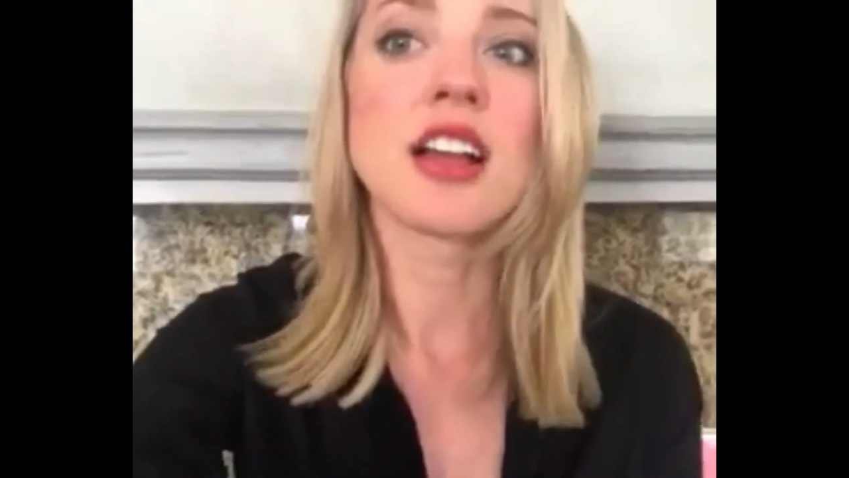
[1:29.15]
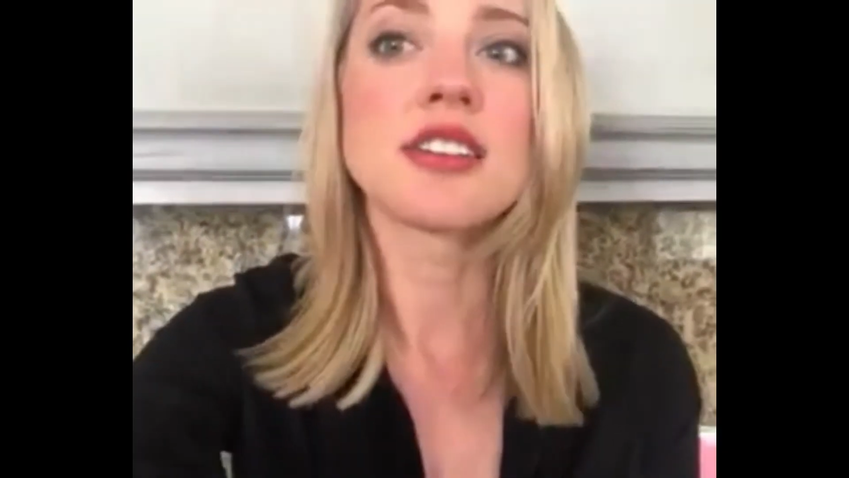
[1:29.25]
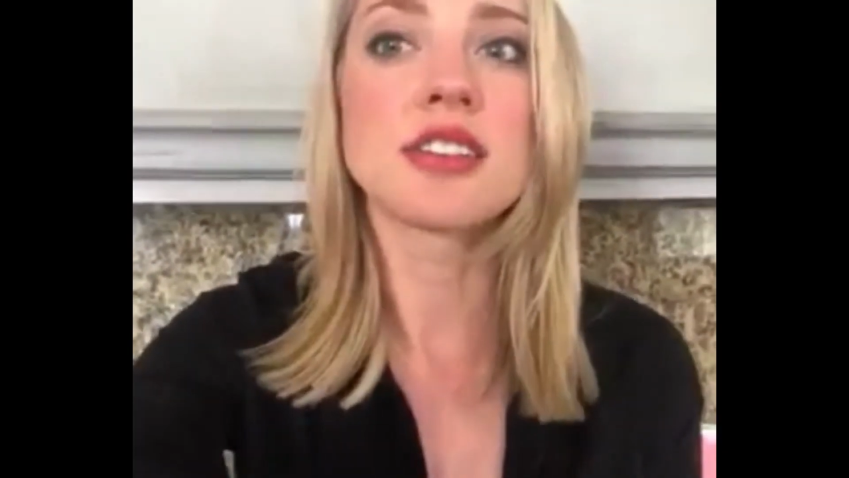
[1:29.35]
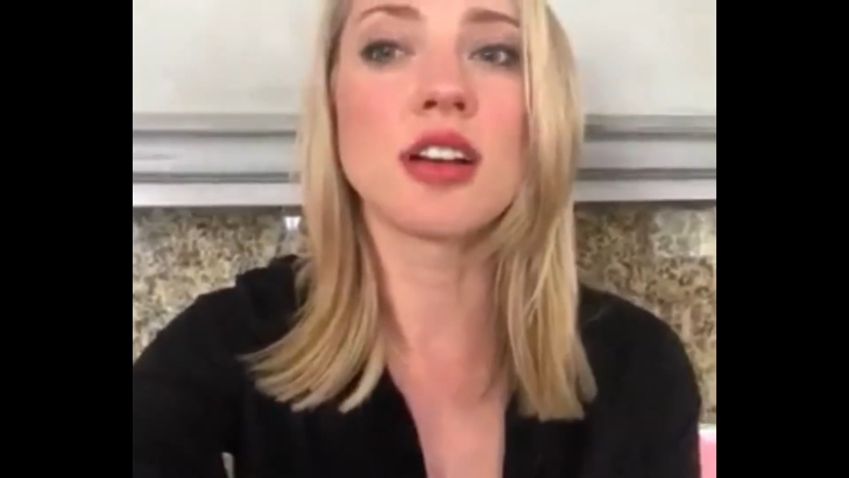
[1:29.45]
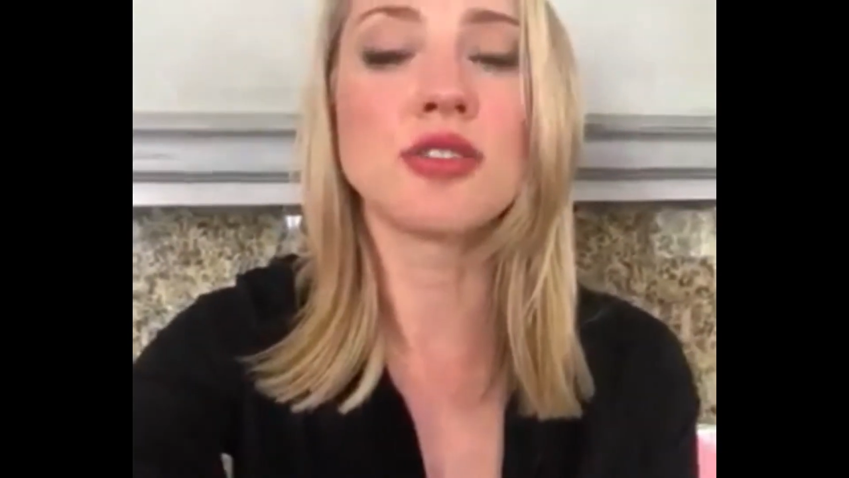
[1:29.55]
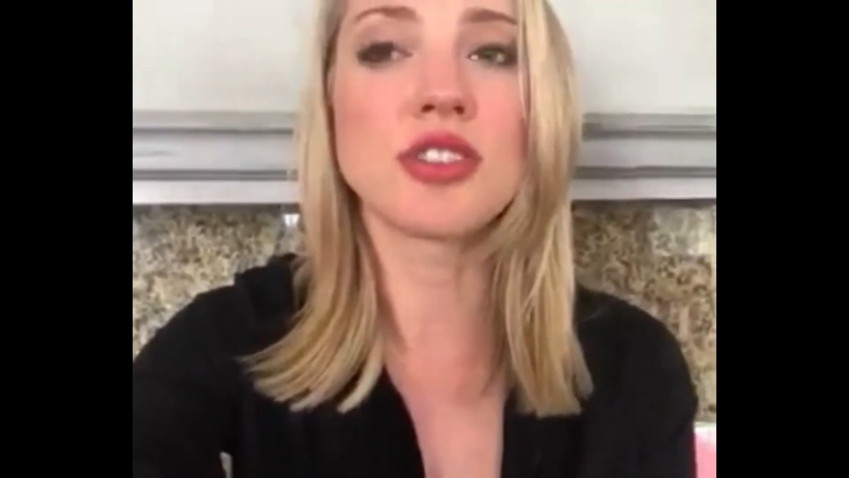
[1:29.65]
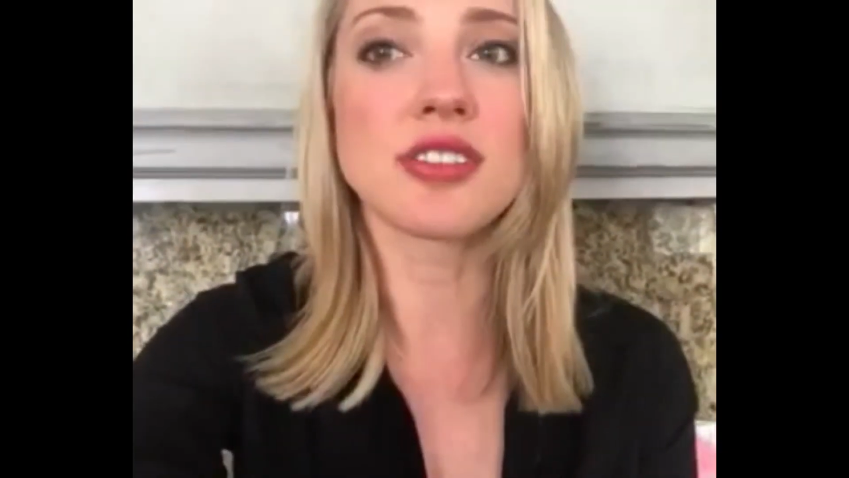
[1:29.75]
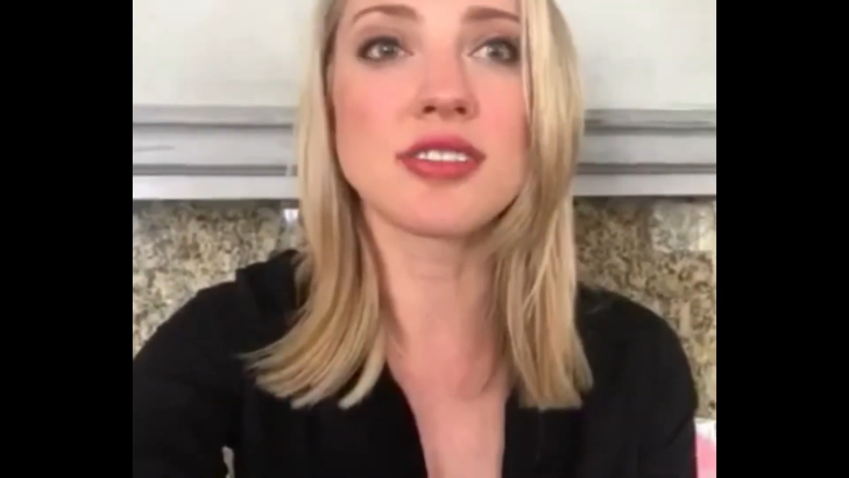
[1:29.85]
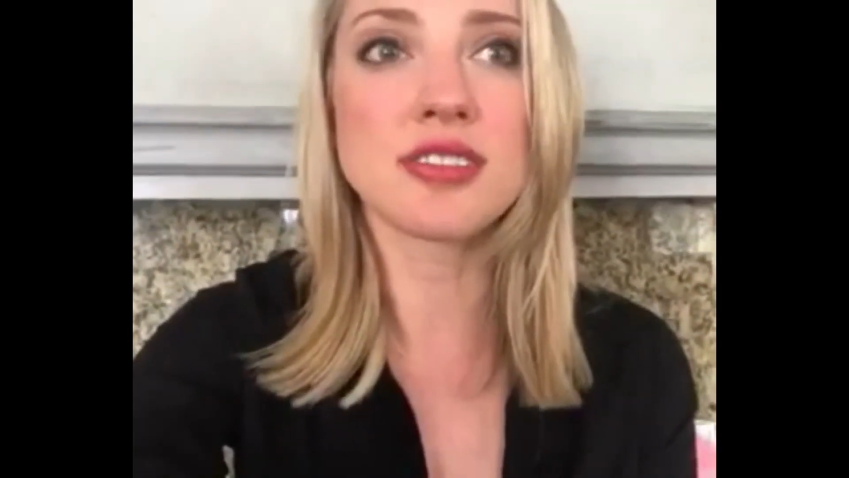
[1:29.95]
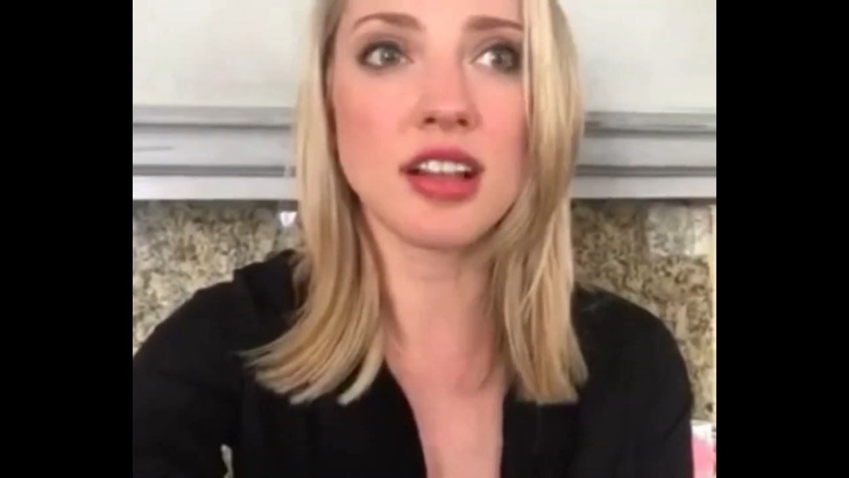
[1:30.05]
So
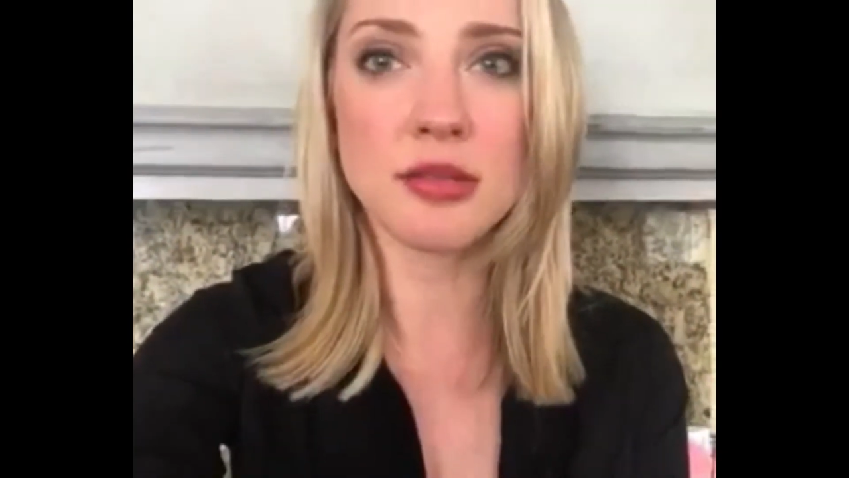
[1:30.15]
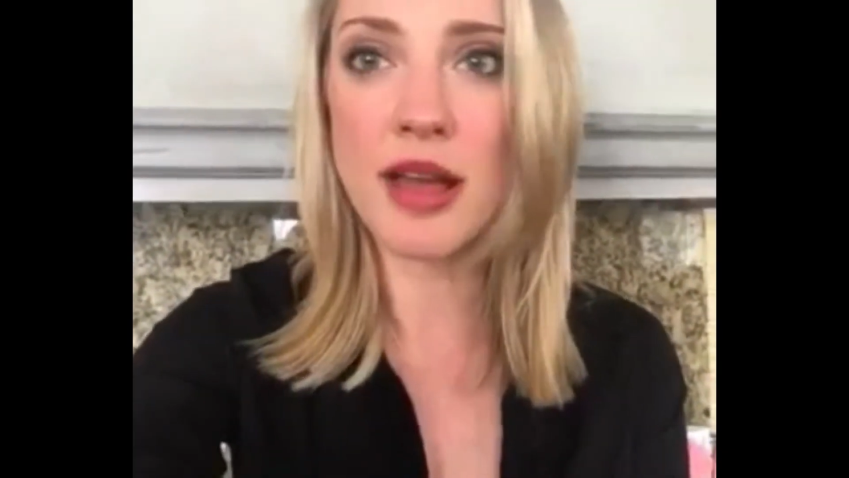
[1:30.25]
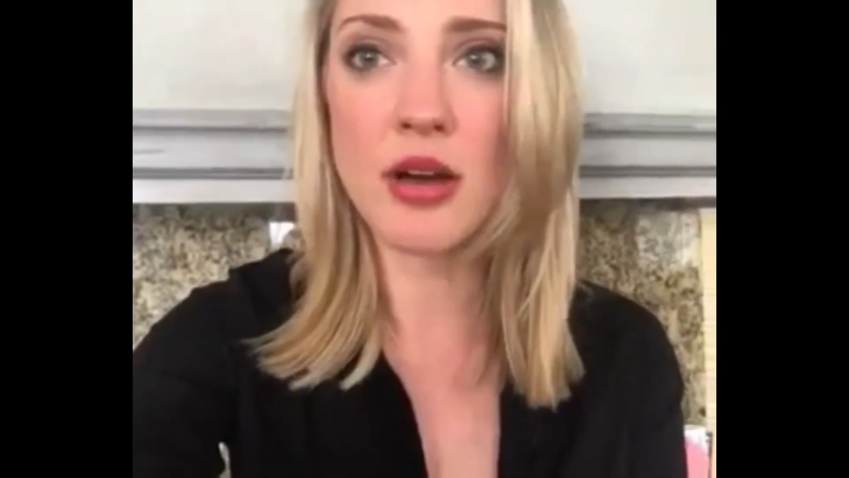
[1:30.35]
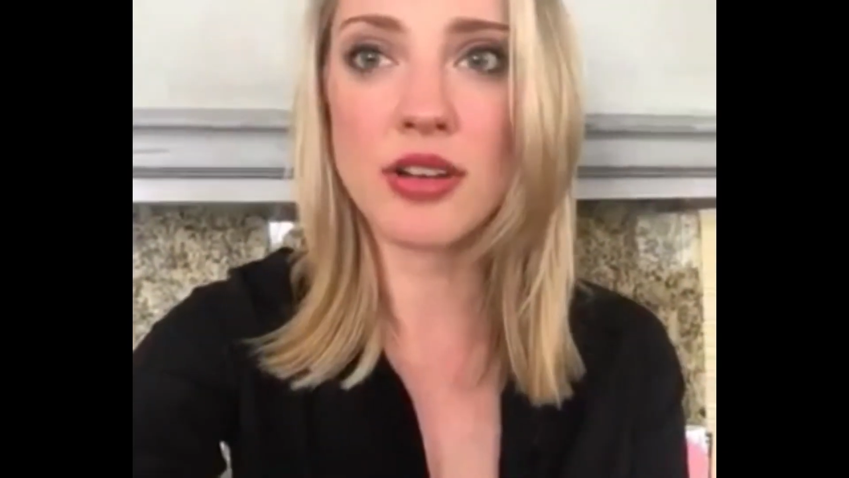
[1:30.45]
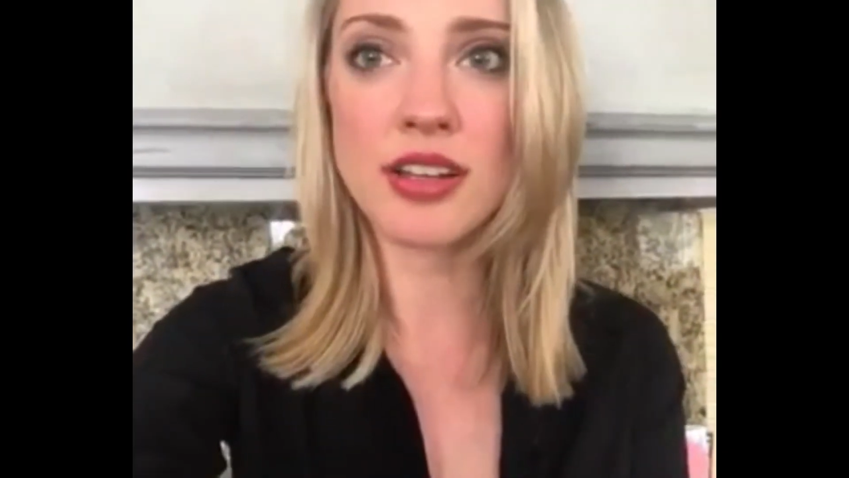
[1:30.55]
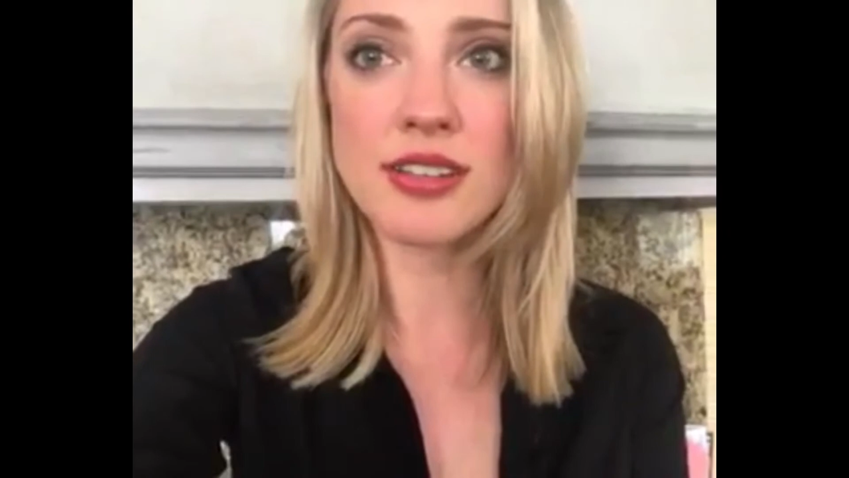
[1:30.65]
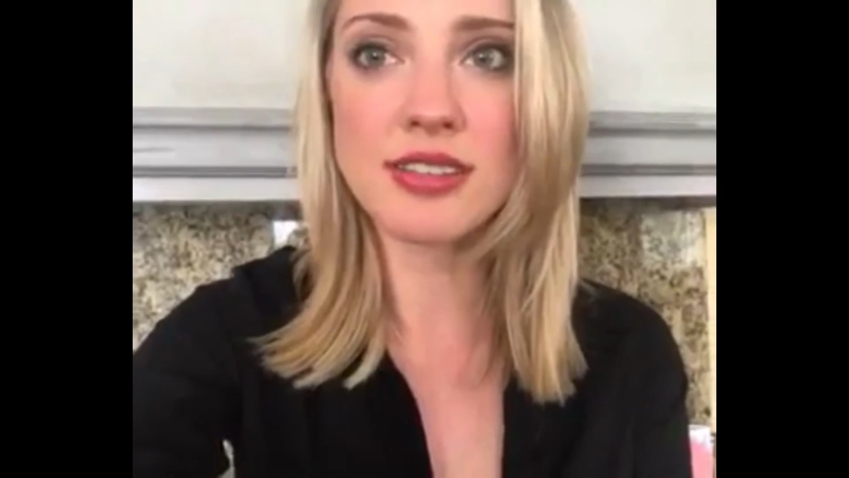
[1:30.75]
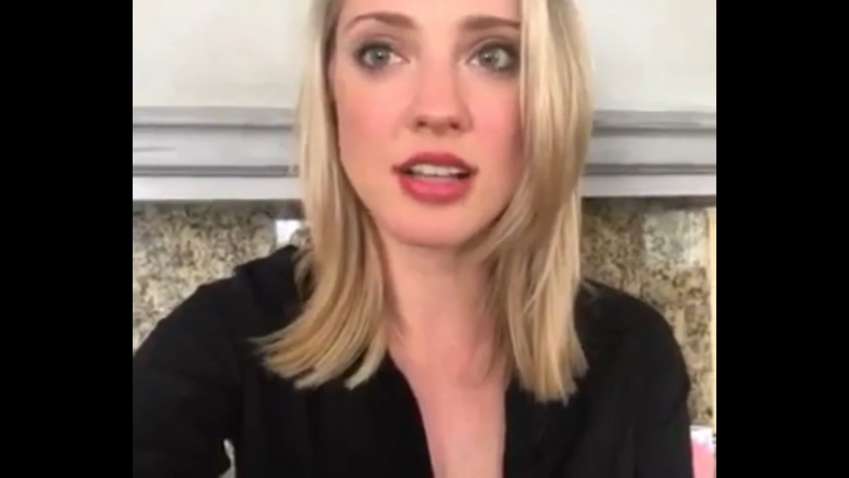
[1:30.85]
just tell them how it is,